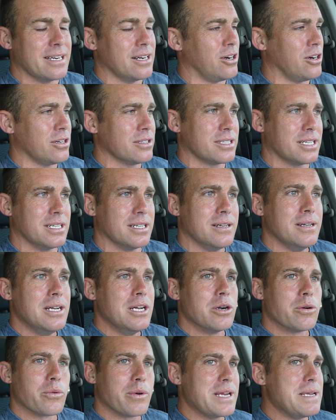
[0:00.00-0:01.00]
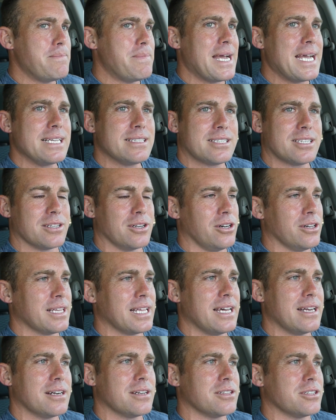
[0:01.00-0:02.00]
and all the rebates and all
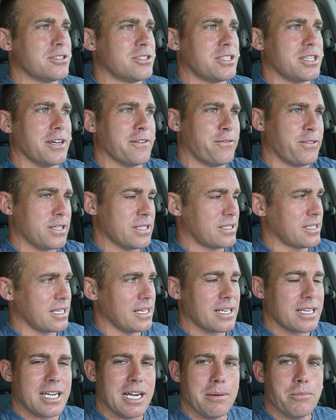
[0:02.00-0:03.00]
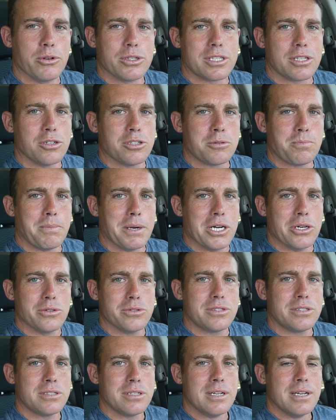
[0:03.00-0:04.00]
that other stuff that's going to come with those
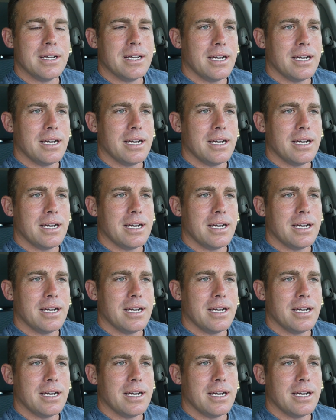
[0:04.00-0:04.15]
boats.